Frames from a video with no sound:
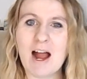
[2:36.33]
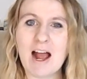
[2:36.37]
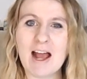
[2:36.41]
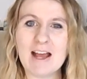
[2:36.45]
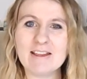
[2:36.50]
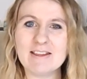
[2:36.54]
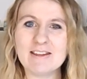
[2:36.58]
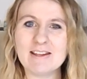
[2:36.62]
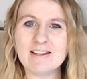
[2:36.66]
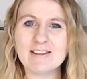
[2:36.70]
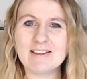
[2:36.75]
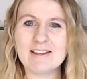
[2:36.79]
I
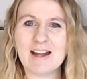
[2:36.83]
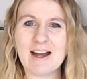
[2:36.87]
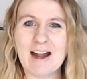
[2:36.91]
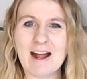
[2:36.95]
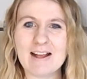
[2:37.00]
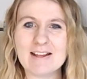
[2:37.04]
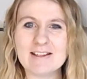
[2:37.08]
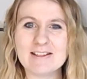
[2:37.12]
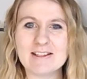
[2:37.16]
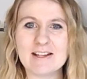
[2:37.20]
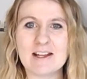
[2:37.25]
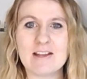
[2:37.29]
think that
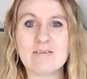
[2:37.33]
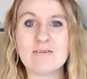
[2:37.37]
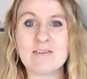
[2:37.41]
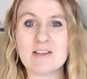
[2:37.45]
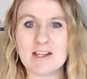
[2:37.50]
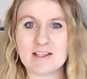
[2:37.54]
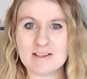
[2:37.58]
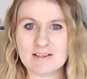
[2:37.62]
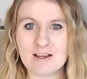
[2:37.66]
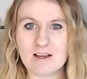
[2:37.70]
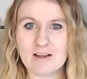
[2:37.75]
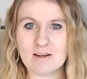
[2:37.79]
I saved
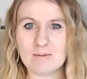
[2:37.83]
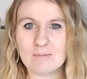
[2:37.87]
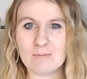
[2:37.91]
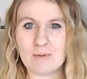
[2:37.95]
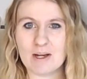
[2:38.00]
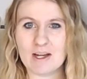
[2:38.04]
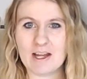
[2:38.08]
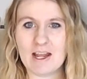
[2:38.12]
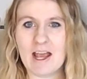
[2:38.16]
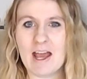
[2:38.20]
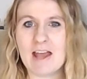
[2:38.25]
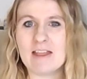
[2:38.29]
a ton of money,